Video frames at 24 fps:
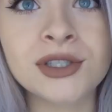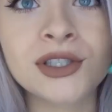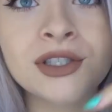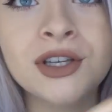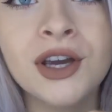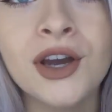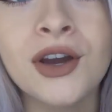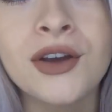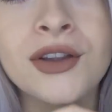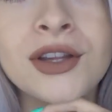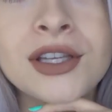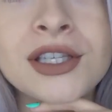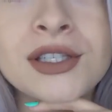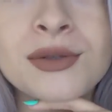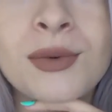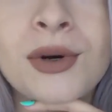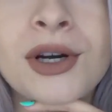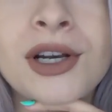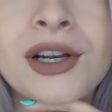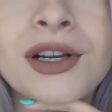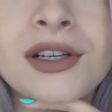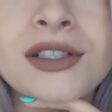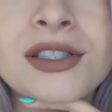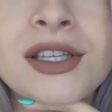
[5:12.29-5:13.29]
So this is
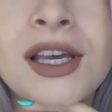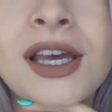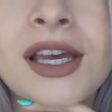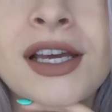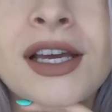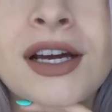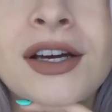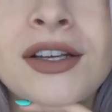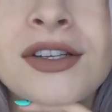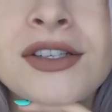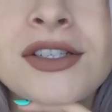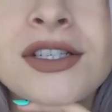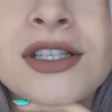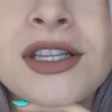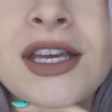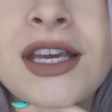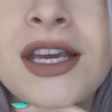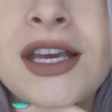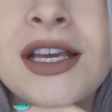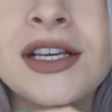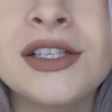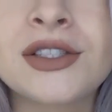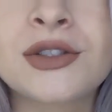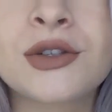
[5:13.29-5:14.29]
what it looks like under
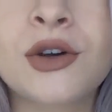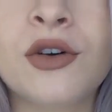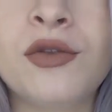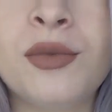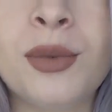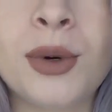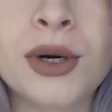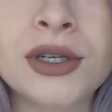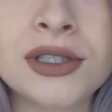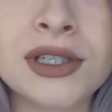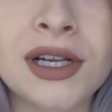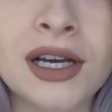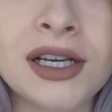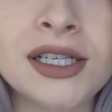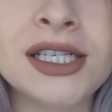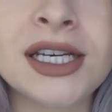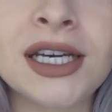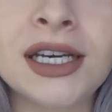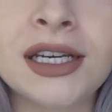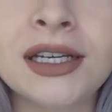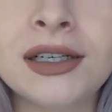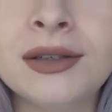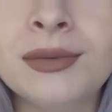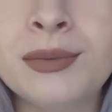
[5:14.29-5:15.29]
the softbox
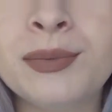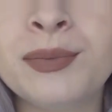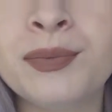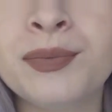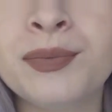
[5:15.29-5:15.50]
lighting.